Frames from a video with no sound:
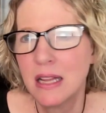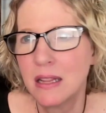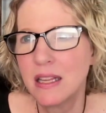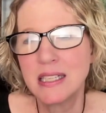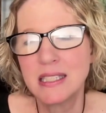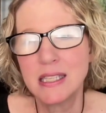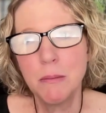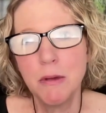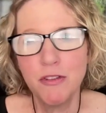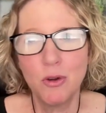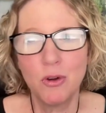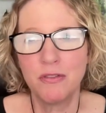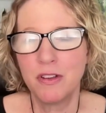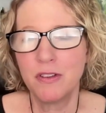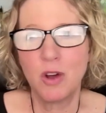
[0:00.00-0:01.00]
Like some of
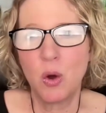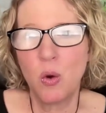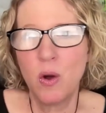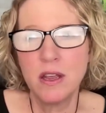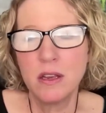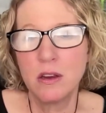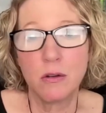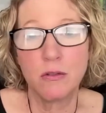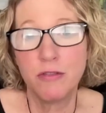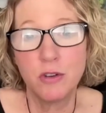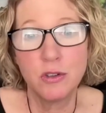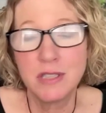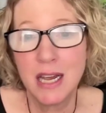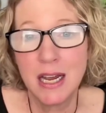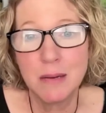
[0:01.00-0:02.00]
you have even quit your
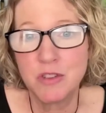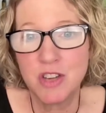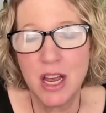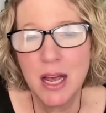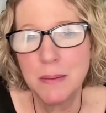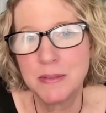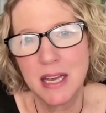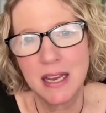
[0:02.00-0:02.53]
full-time jobs.